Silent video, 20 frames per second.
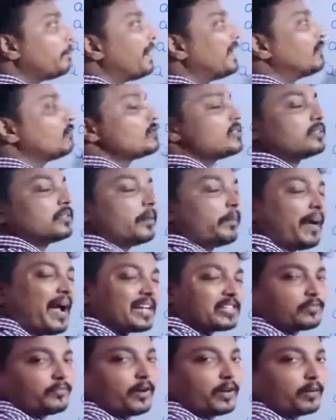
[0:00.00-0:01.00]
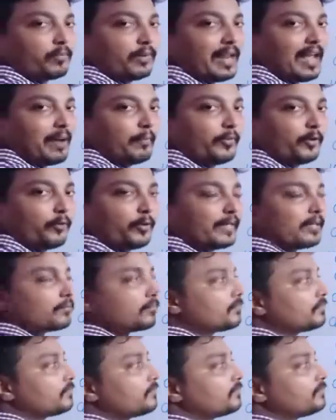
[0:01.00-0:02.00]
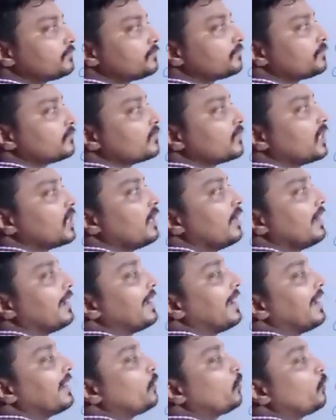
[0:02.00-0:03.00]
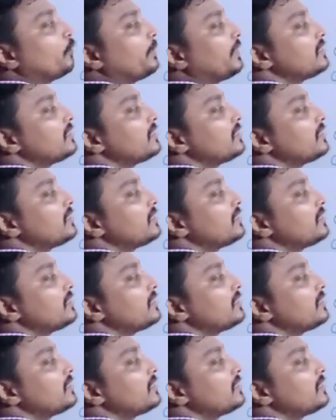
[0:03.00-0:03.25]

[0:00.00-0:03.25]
by using the first formula I am doing. A2